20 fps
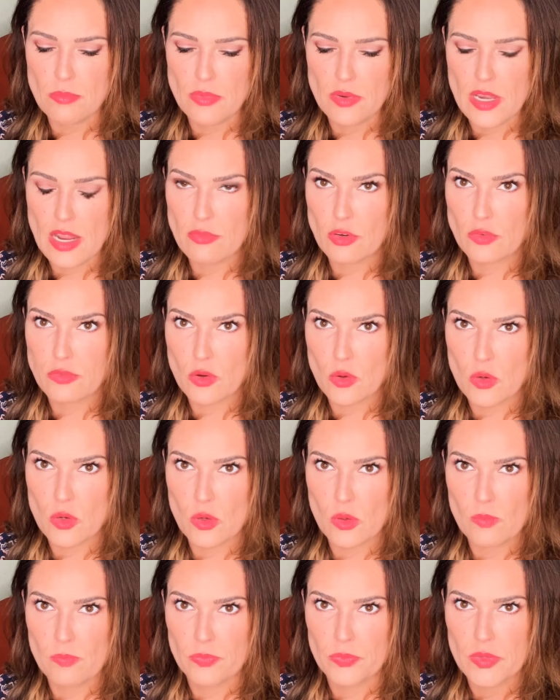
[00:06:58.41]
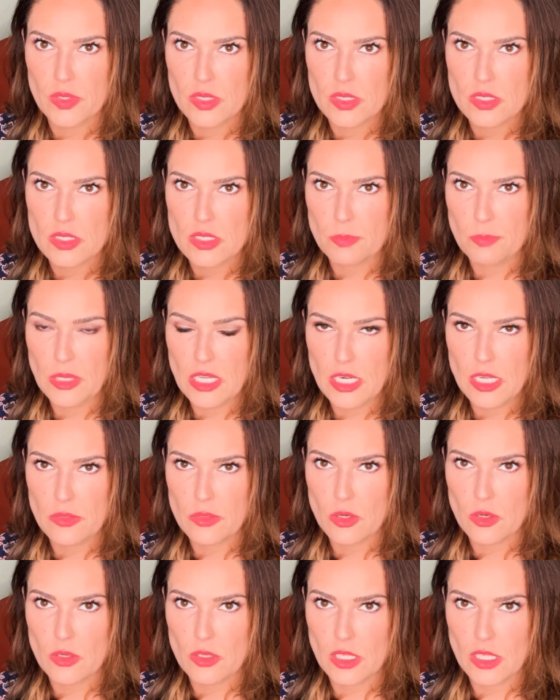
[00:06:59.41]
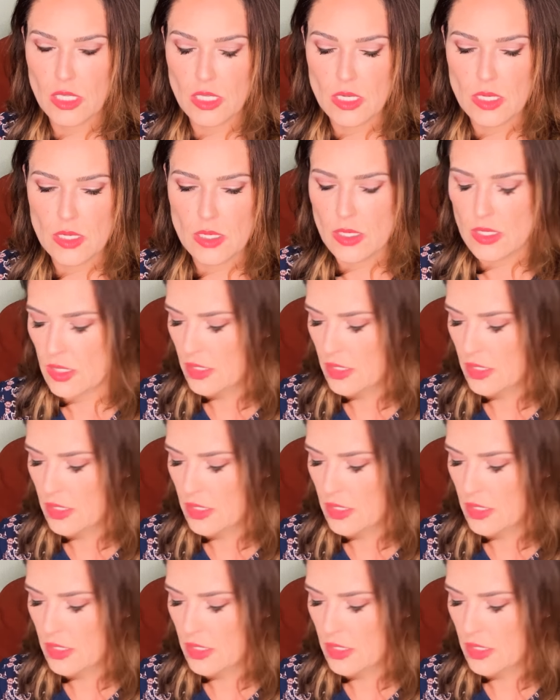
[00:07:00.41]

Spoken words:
Neverfull Speedy 30